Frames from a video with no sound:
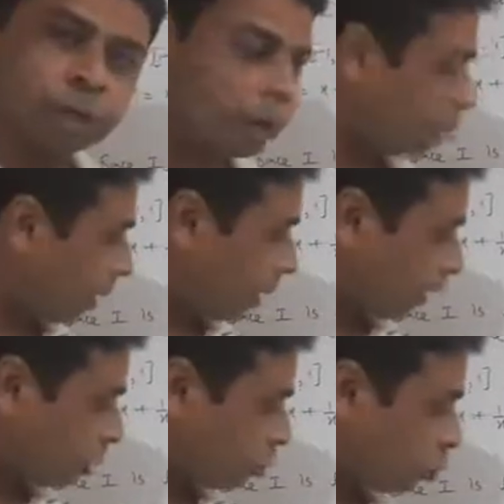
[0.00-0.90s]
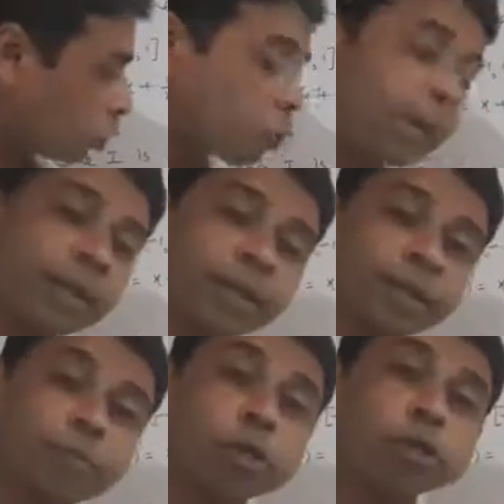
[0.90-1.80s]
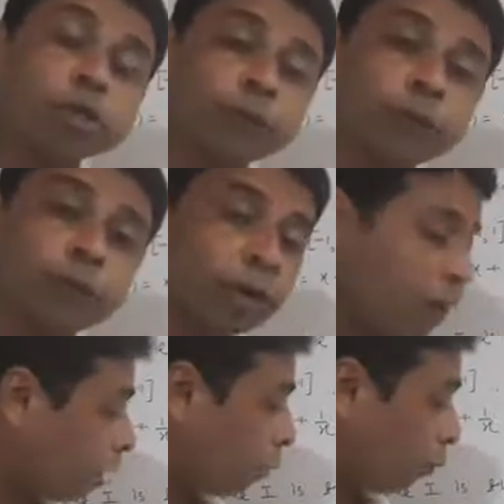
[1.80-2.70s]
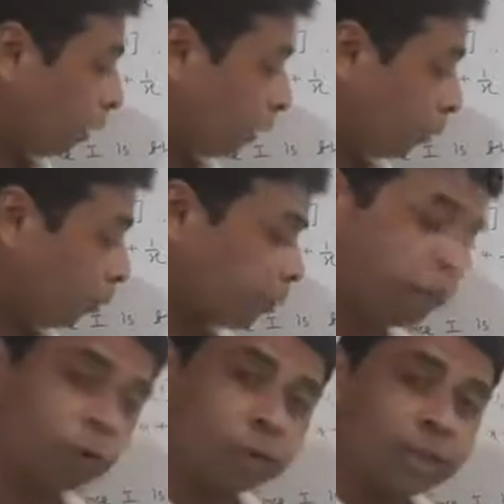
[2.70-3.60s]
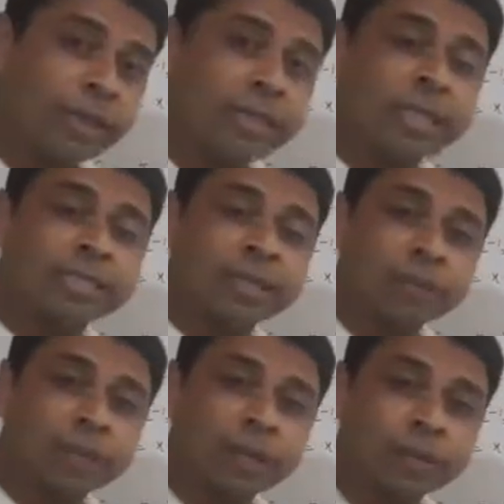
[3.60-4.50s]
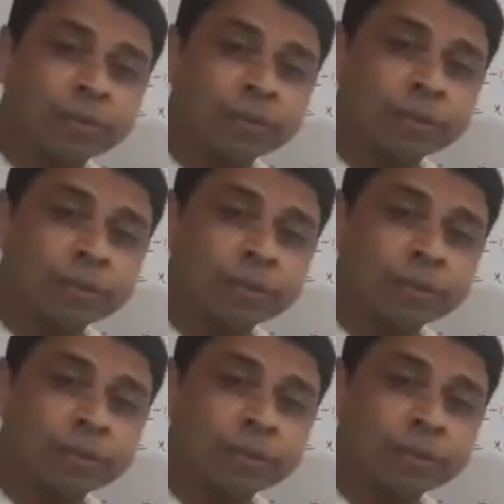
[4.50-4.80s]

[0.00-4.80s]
Minus 2 square, positive 4. 1 upon 4, less than 1.